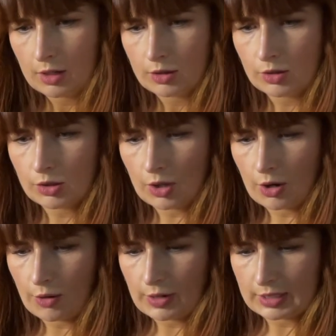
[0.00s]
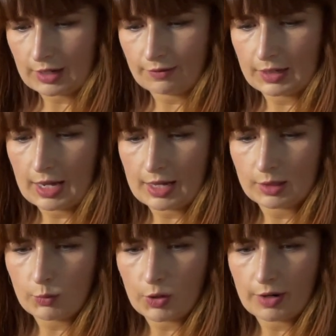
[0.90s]
So it definitely has
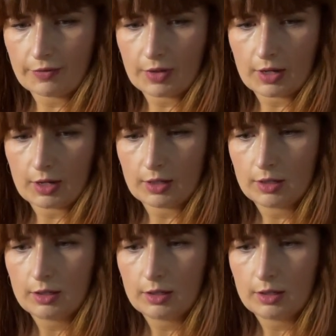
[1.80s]
more of the